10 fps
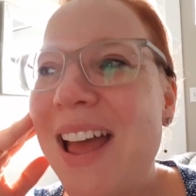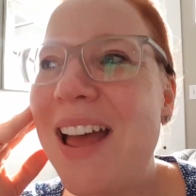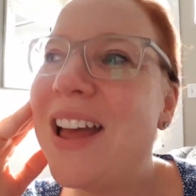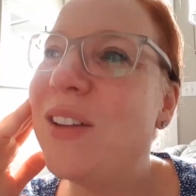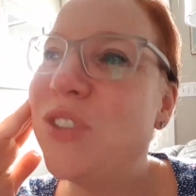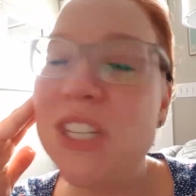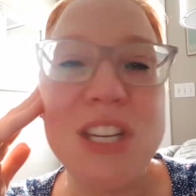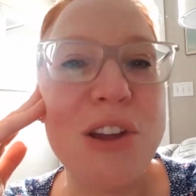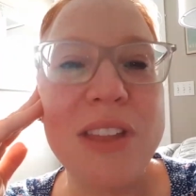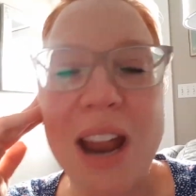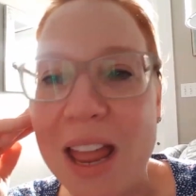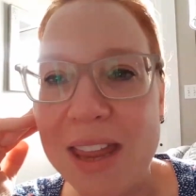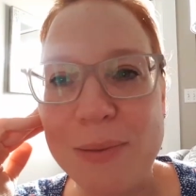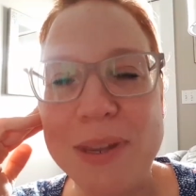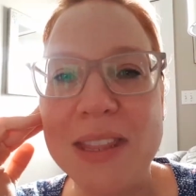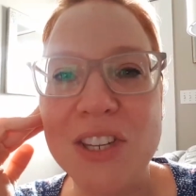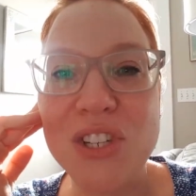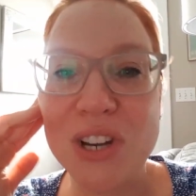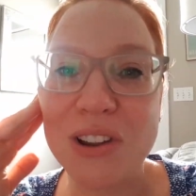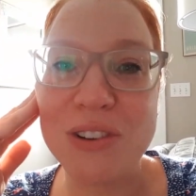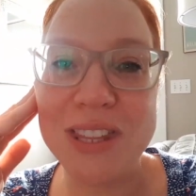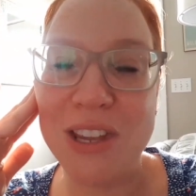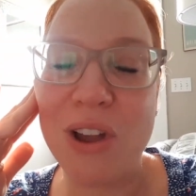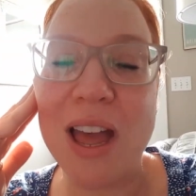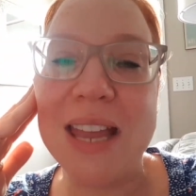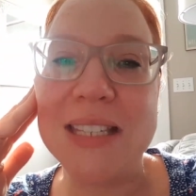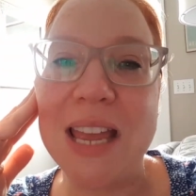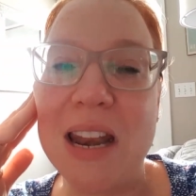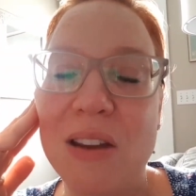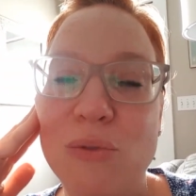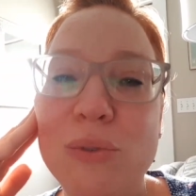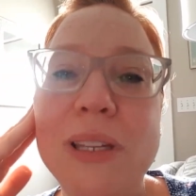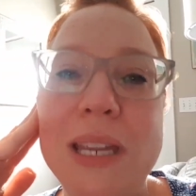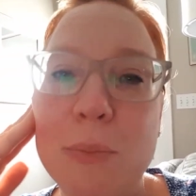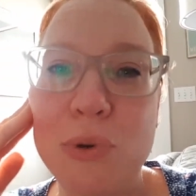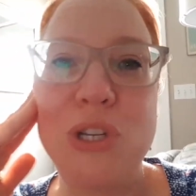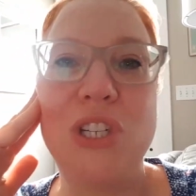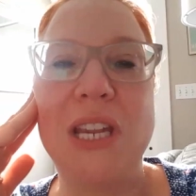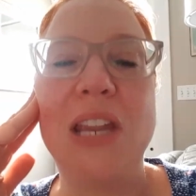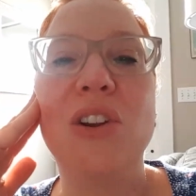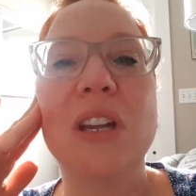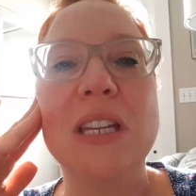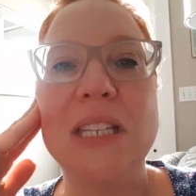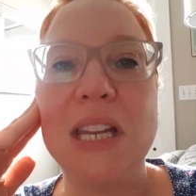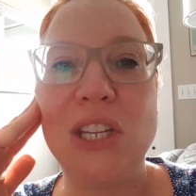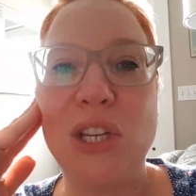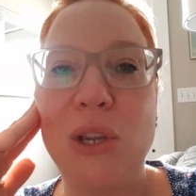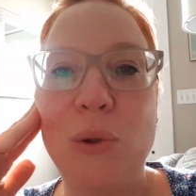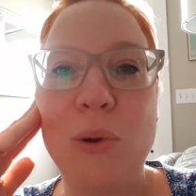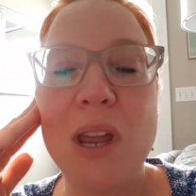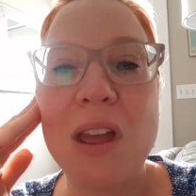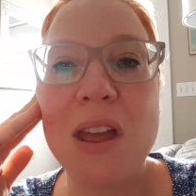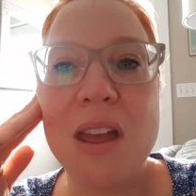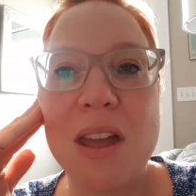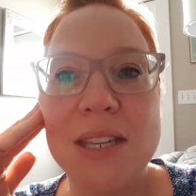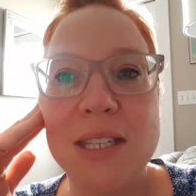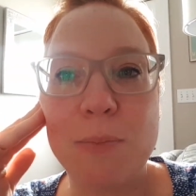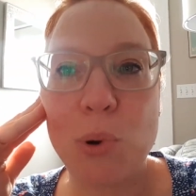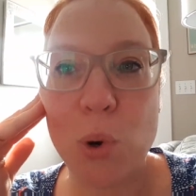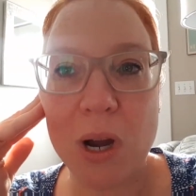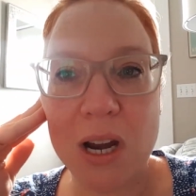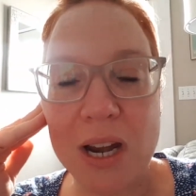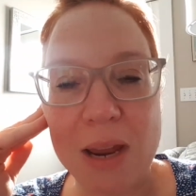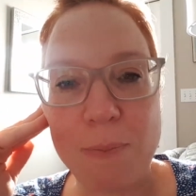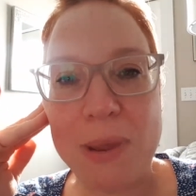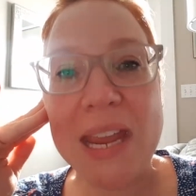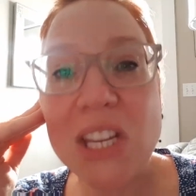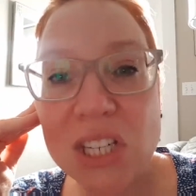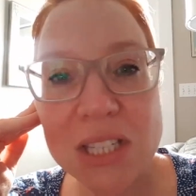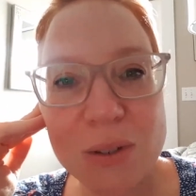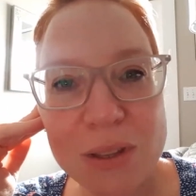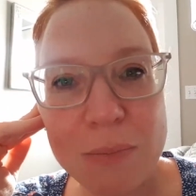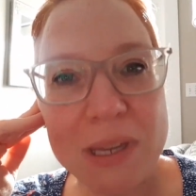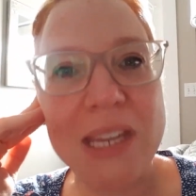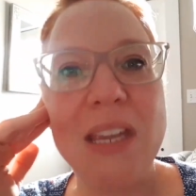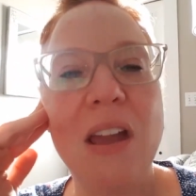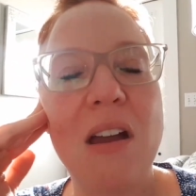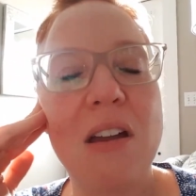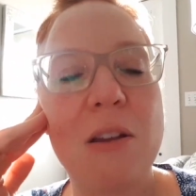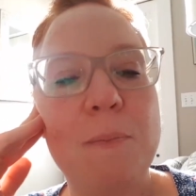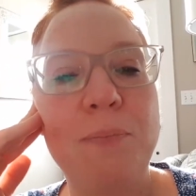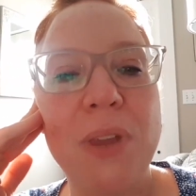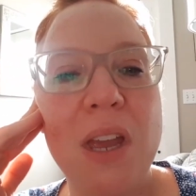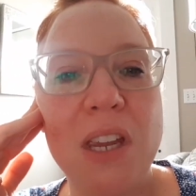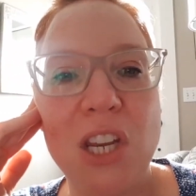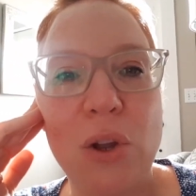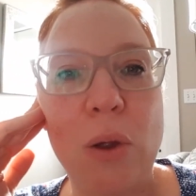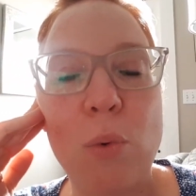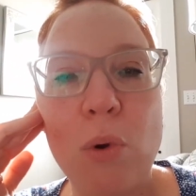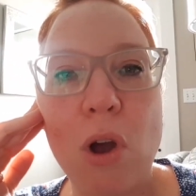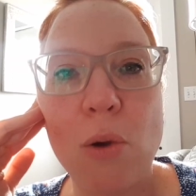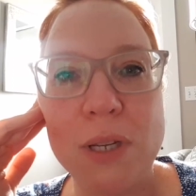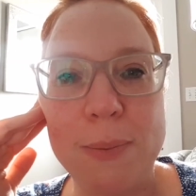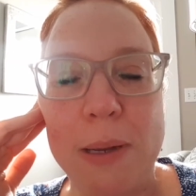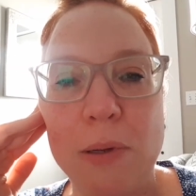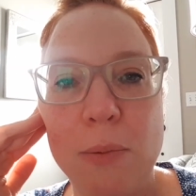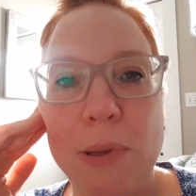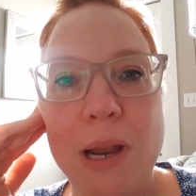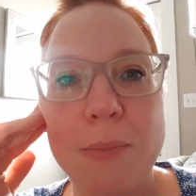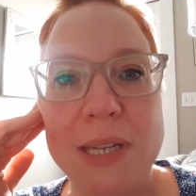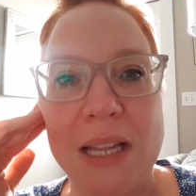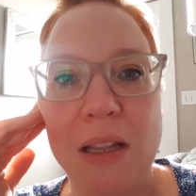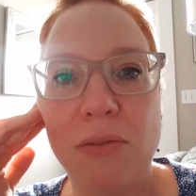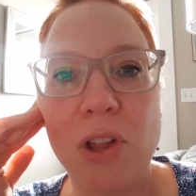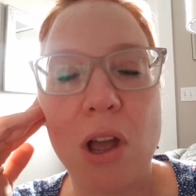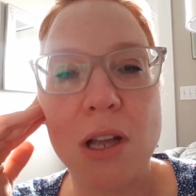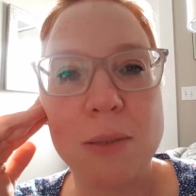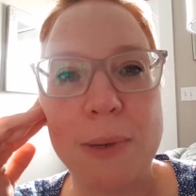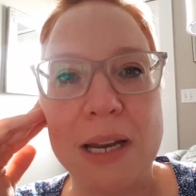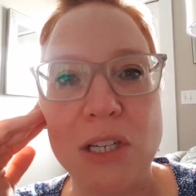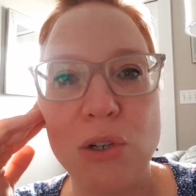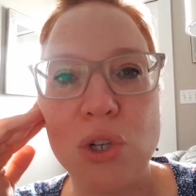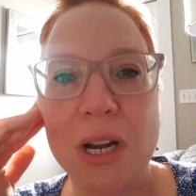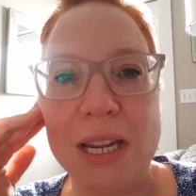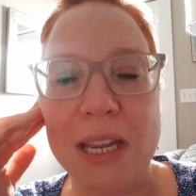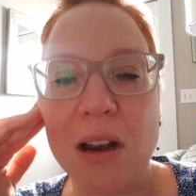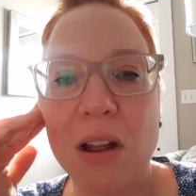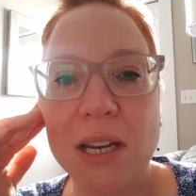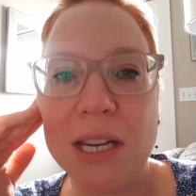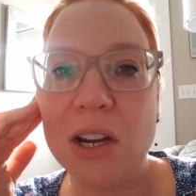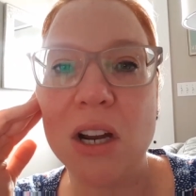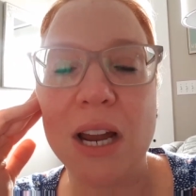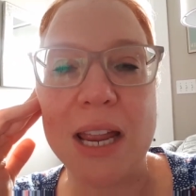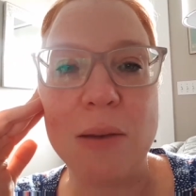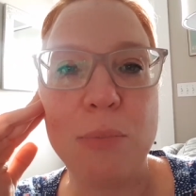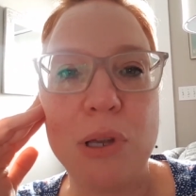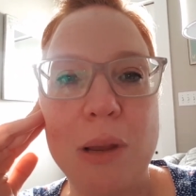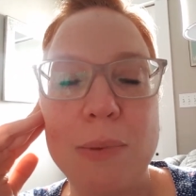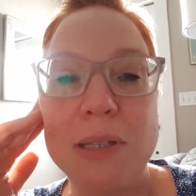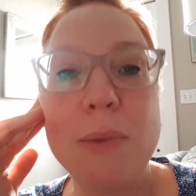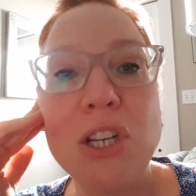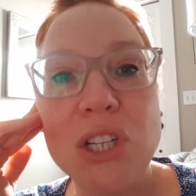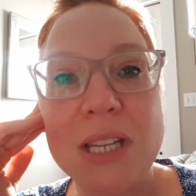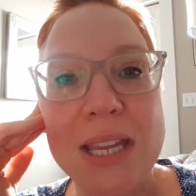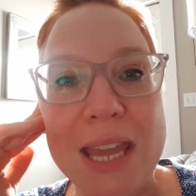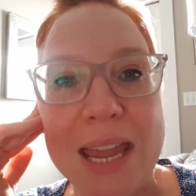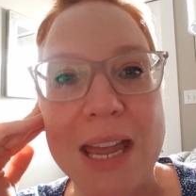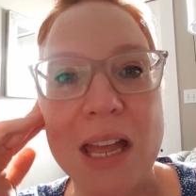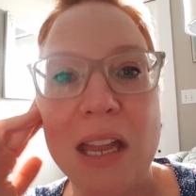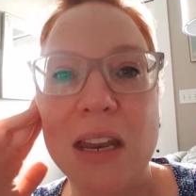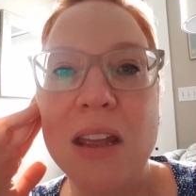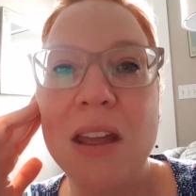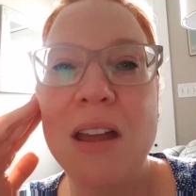Um, just know that I am in this struggle with you guys, and I really appreciate your continued support and patience with me. Um, you know, I won't always be able to put up daily vlogs, but I do try to get on here and put up as much as I can.